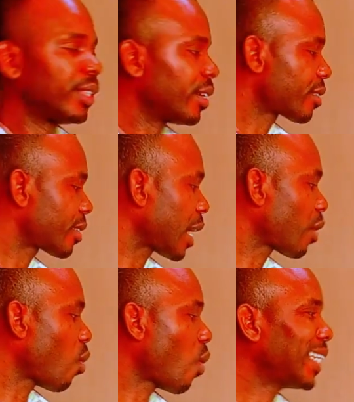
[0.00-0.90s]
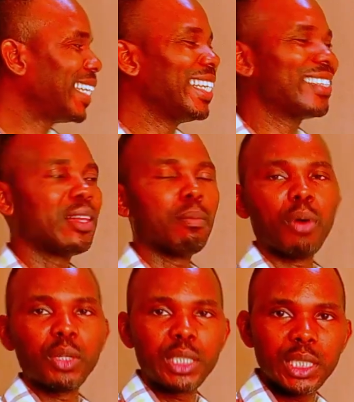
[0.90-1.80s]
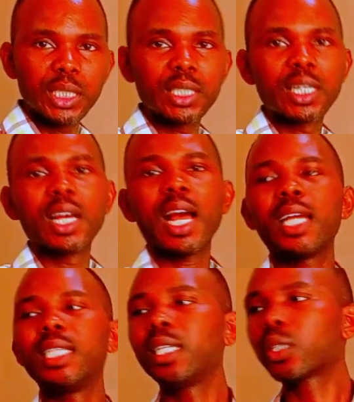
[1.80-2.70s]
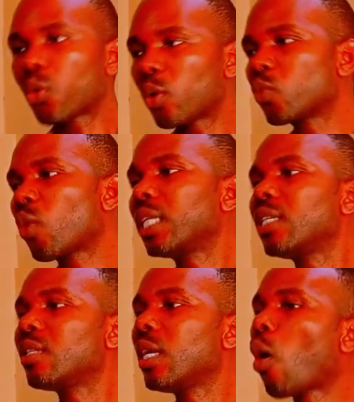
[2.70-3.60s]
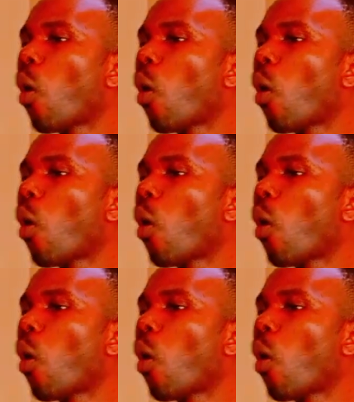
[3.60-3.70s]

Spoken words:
The second one is the body. And the third one is the